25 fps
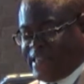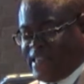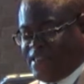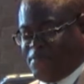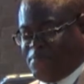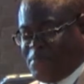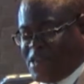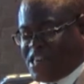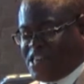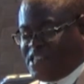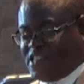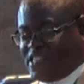
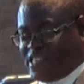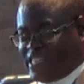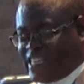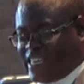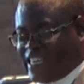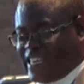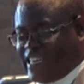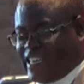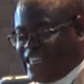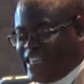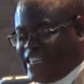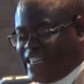
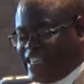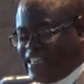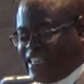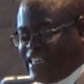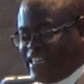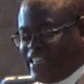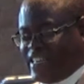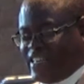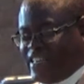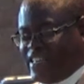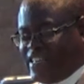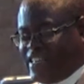Immediately,
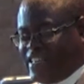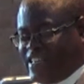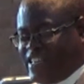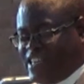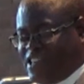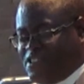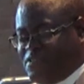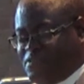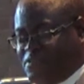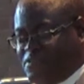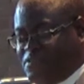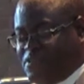
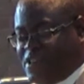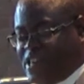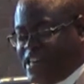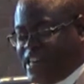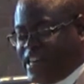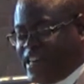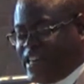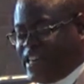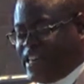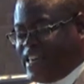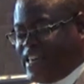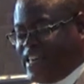in fear,